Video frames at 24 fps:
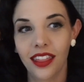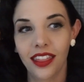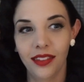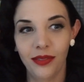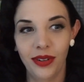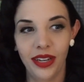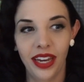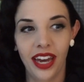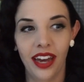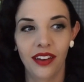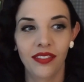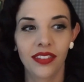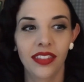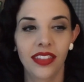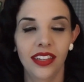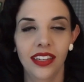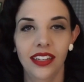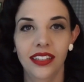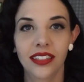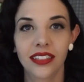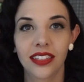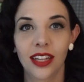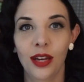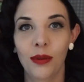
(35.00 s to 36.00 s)
We have
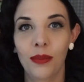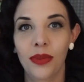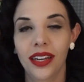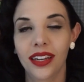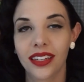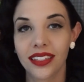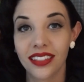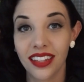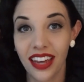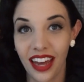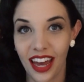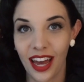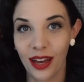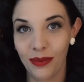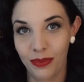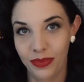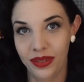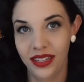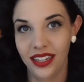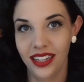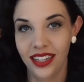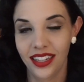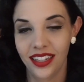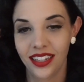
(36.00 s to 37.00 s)
things that make us
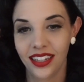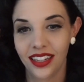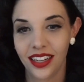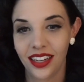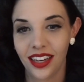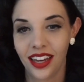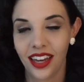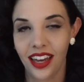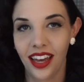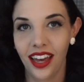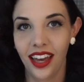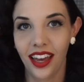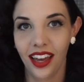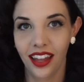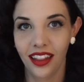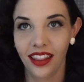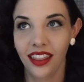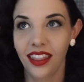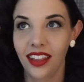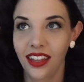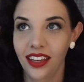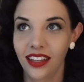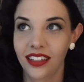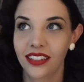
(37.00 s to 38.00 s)
happy and
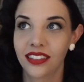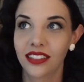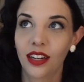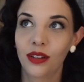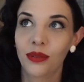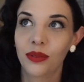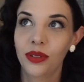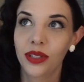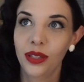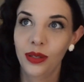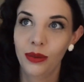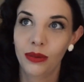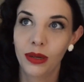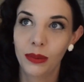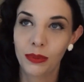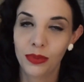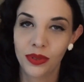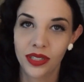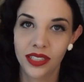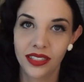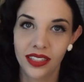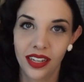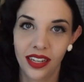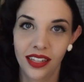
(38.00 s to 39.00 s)
things that really
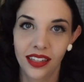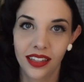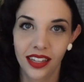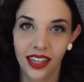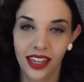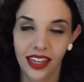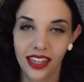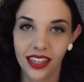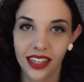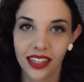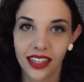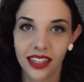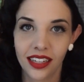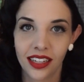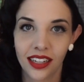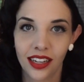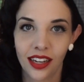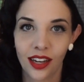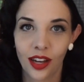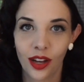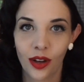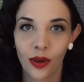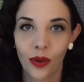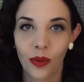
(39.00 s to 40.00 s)
represent like
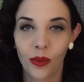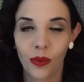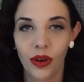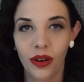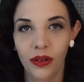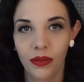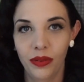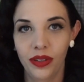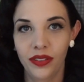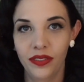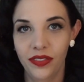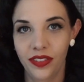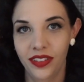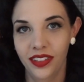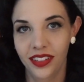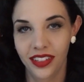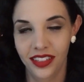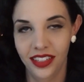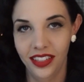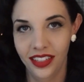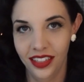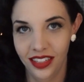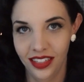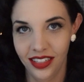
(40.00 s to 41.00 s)
what we feel on
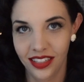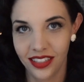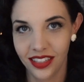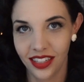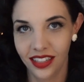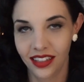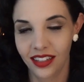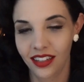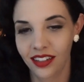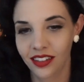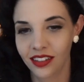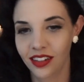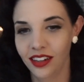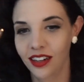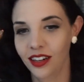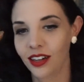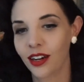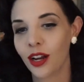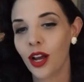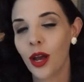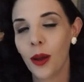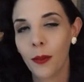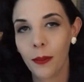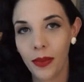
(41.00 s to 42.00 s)
the inside, like our
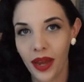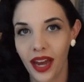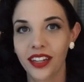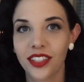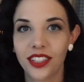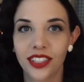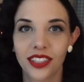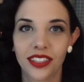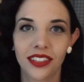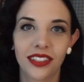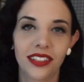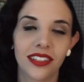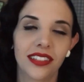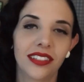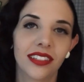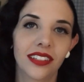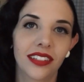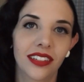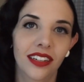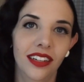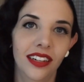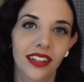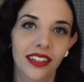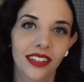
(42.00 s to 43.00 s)
passions
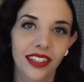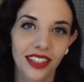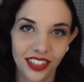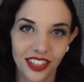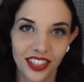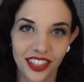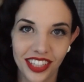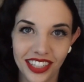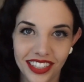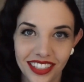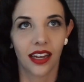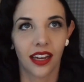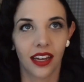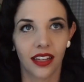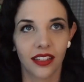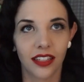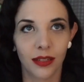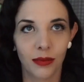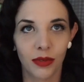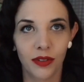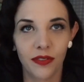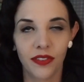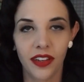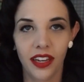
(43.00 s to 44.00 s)
and interests.
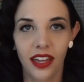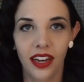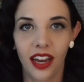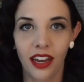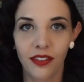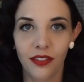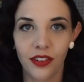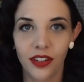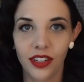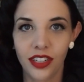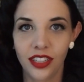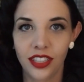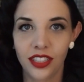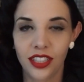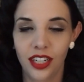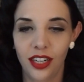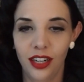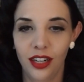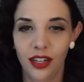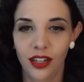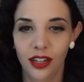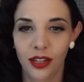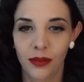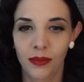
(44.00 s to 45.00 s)
Some of it I've already
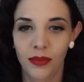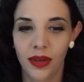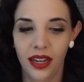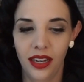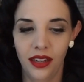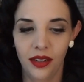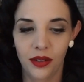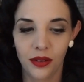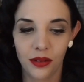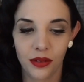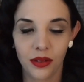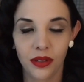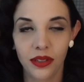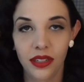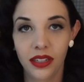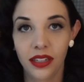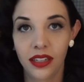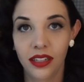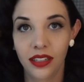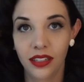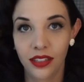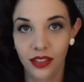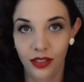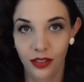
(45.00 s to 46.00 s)
shared on my old
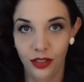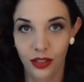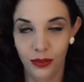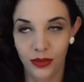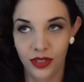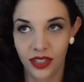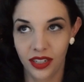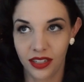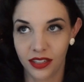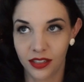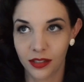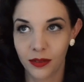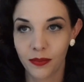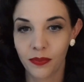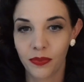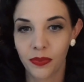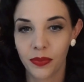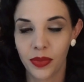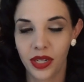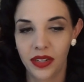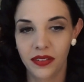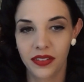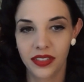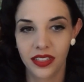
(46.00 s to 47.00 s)
YouTube channel,
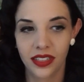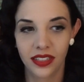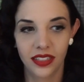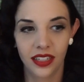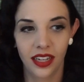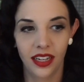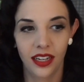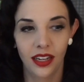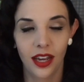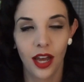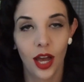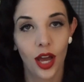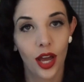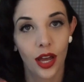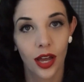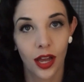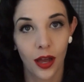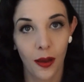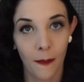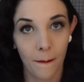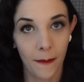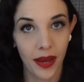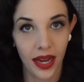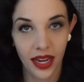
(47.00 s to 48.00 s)
but ever since I
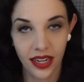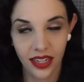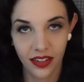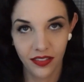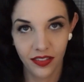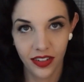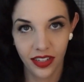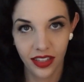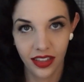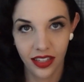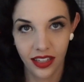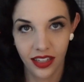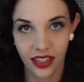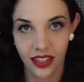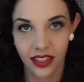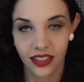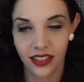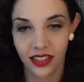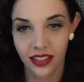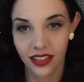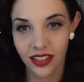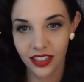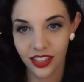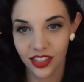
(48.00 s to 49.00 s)
combined everything
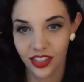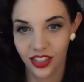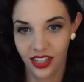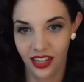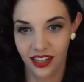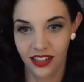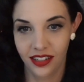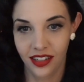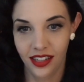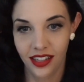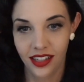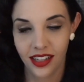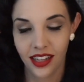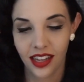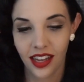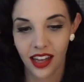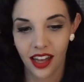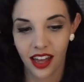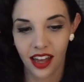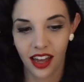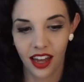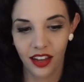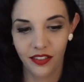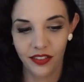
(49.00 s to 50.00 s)
into this channel,
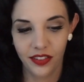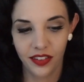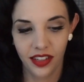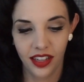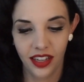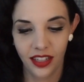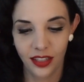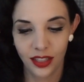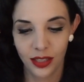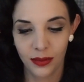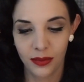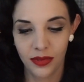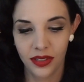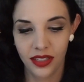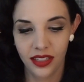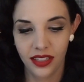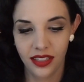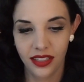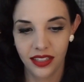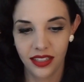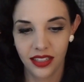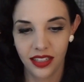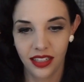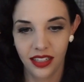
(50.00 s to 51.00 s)
I feel like some of
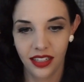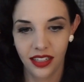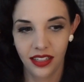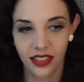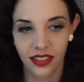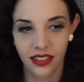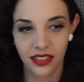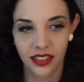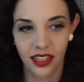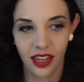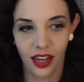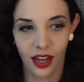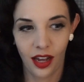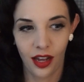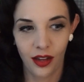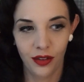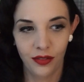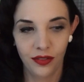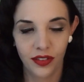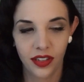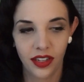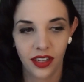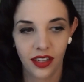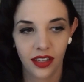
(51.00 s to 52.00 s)
these things
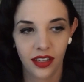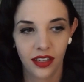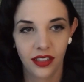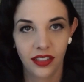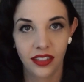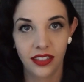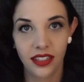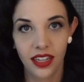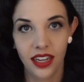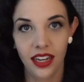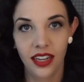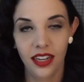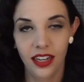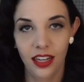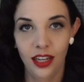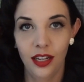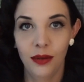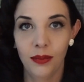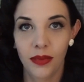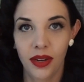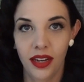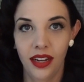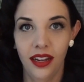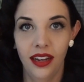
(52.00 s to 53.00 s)
have stayed
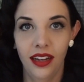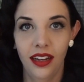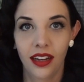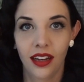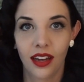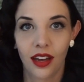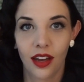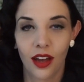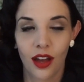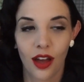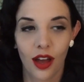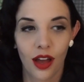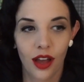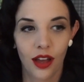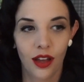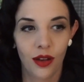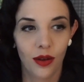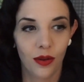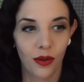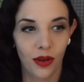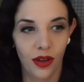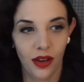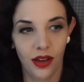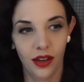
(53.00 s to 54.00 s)
in my
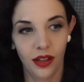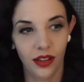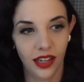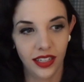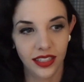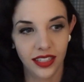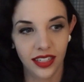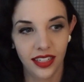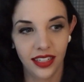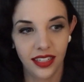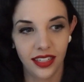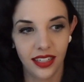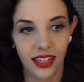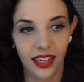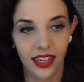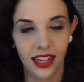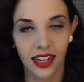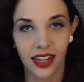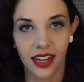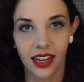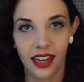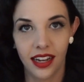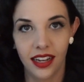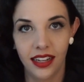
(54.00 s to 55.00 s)
closet,
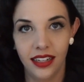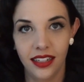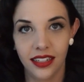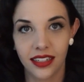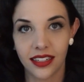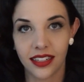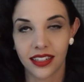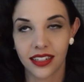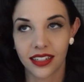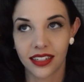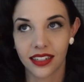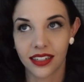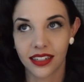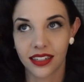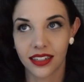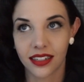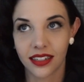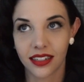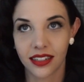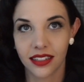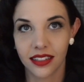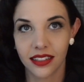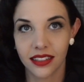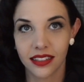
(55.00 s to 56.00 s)
and
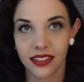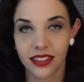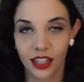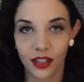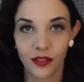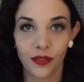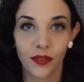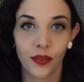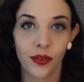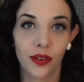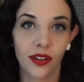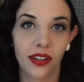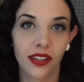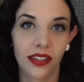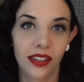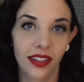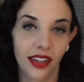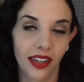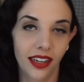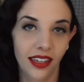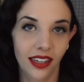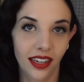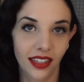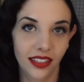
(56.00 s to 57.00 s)
therefore
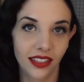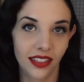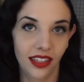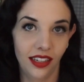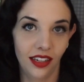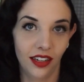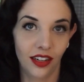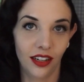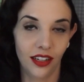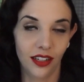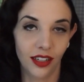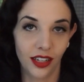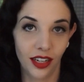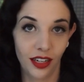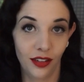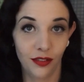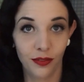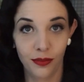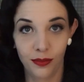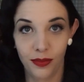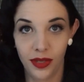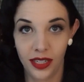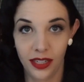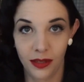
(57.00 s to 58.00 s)
I guess they are kind
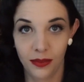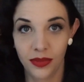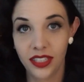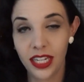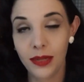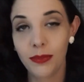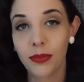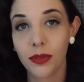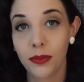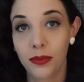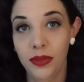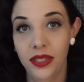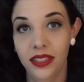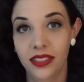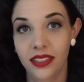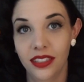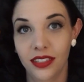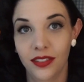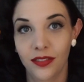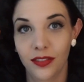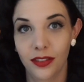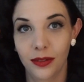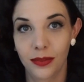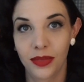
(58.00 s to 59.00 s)
of become staple
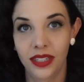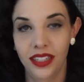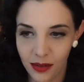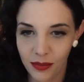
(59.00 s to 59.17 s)
pieces for me.